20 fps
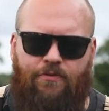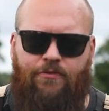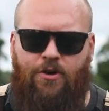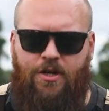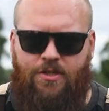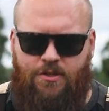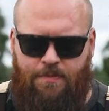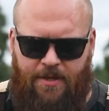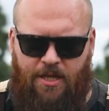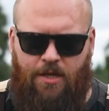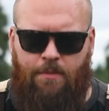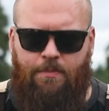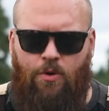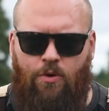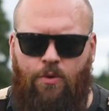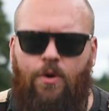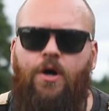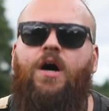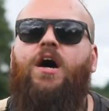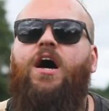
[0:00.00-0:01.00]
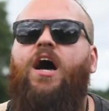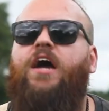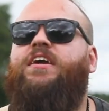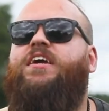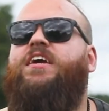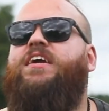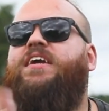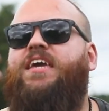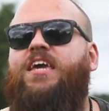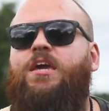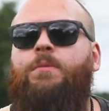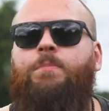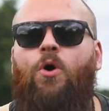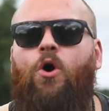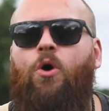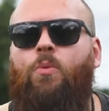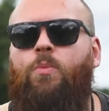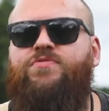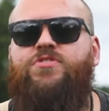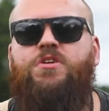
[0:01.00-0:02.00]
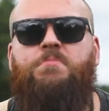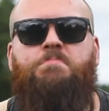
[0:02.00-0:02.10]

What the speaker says: for its people and can keep up with